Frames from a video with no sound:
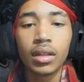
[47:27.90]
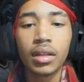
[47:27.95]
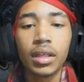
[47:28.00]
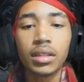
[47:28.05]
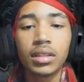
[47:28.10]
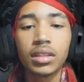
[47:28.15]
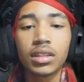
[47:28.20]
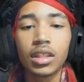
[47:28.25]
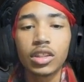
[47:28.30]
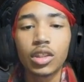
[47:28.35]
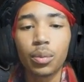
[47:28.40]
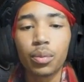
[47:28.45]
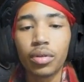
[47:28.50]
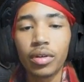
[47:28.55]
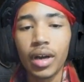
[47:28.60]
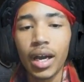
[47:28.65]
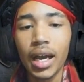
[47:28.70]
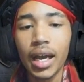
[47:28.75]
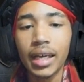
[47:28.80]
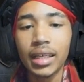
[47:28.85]
This is a
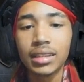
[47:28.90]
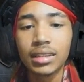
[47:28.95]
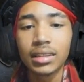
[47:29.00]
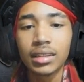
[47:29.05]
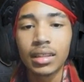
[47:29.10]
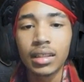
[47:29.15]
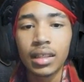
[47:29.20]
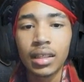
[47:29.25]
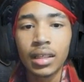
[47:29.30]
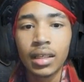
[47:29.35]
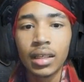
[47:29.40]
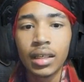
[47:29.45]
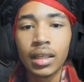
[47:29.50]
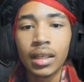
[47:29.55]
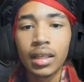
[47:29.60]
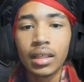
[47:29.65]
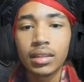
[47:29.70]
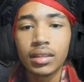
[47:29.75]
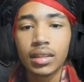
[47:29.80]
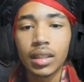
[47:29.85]
surprise.
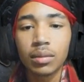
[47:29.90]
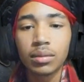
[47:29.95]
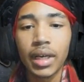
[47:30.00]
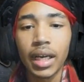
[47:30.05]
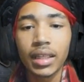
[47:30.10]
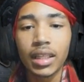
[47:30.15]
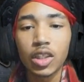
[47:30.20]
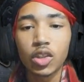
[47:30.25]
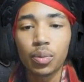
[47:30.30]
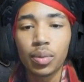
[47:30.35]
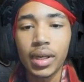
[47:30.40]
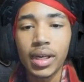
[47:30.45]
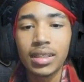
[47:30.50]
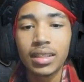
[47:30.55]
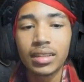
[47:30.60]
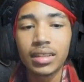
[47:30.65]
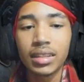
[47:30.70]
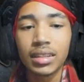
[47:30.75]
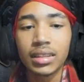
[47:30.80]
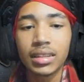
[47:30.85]
Seems like this
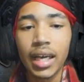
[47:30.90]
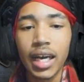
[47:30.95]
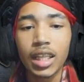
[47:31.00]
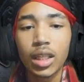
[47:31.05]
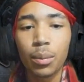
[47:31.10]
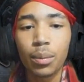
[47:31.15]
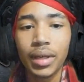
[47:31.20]
place is inside